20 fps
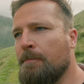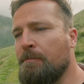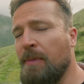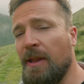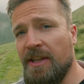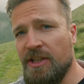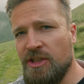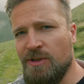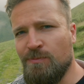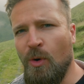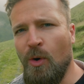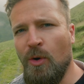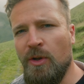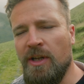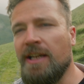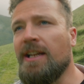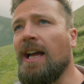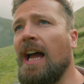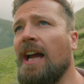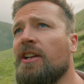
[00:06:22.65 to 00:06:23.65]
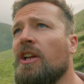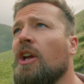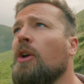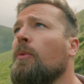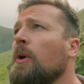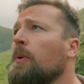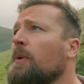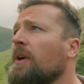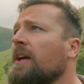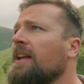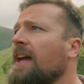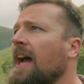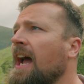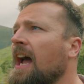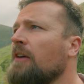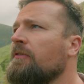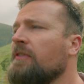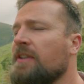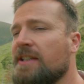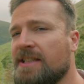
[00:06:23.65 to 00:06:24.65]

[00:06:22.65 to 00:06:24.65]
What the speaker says: But this morning I knew we were going to have